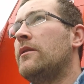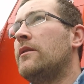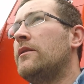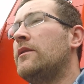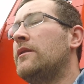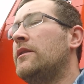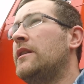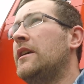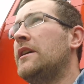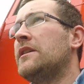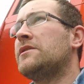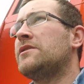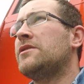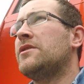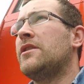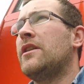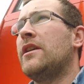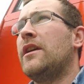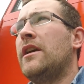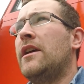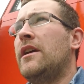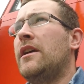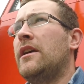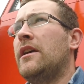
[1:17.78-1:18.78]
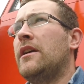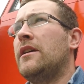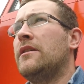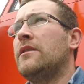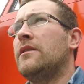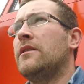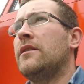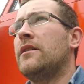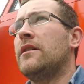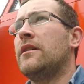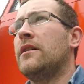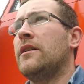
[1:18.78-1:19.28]
yesterday
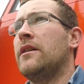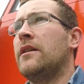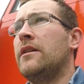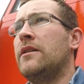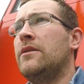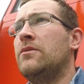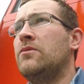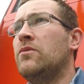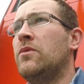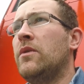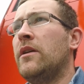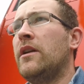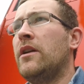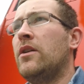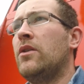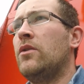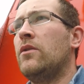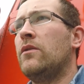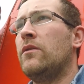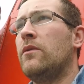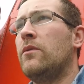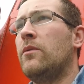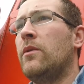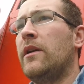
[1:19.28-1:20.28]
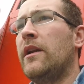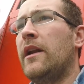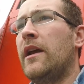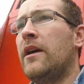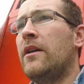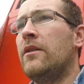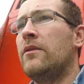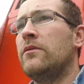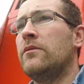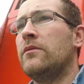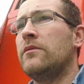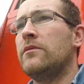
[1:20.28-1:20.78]
I went
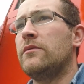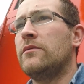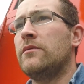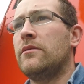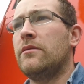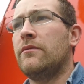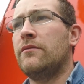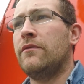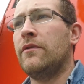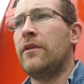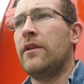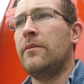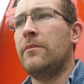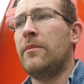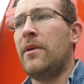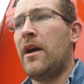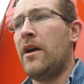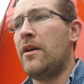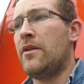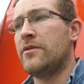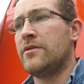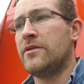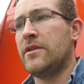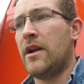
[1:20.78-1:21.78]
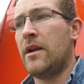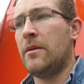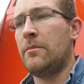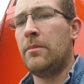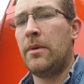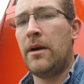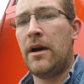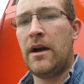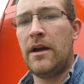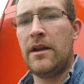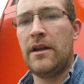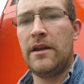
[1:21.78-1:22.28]
out to Fred Meyer's and I
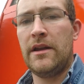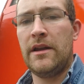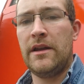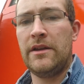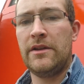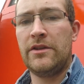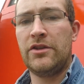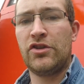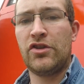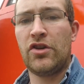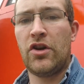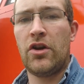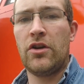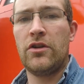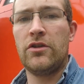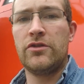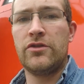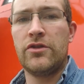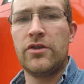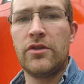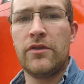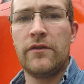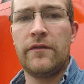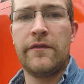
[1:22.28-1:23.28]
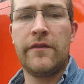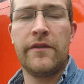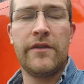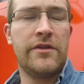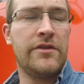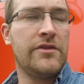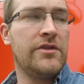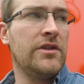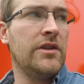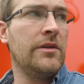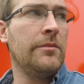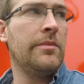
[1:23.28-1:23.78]
bought a charger for the
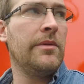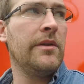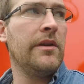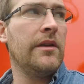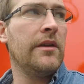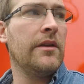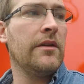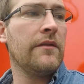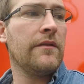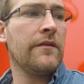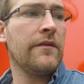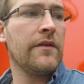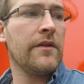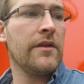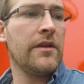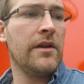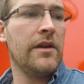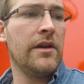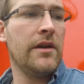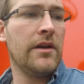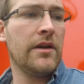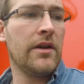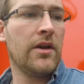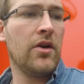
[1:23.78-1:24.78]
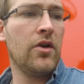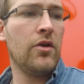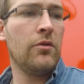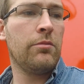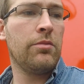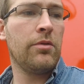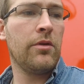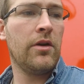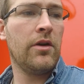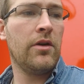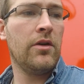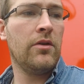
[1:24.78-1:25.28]
GP for the
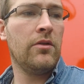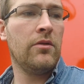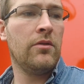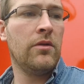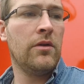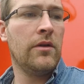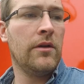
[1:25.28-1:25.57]
GoPro.